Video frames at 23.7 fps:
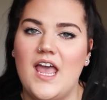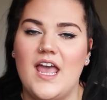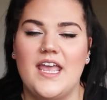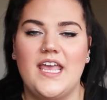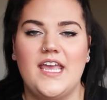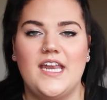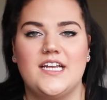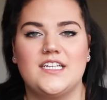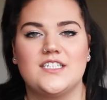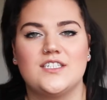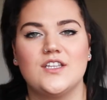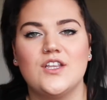
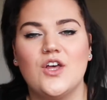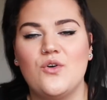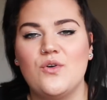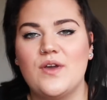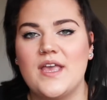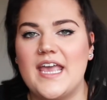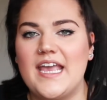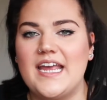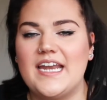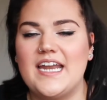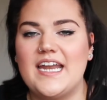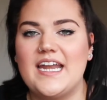It is
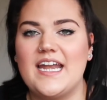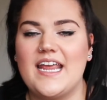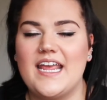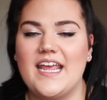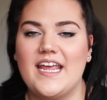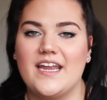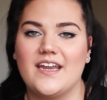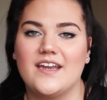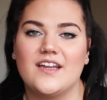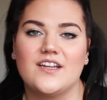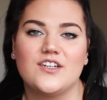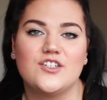located
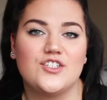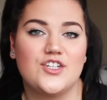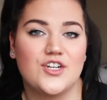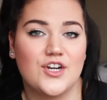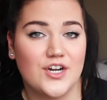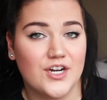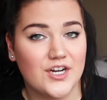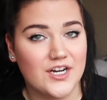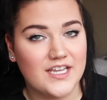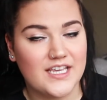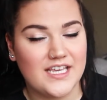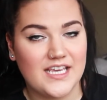in
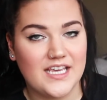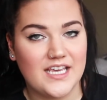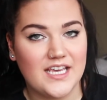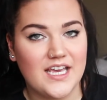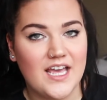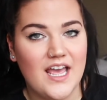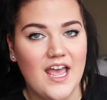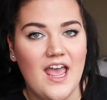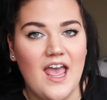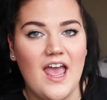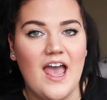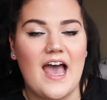Turkey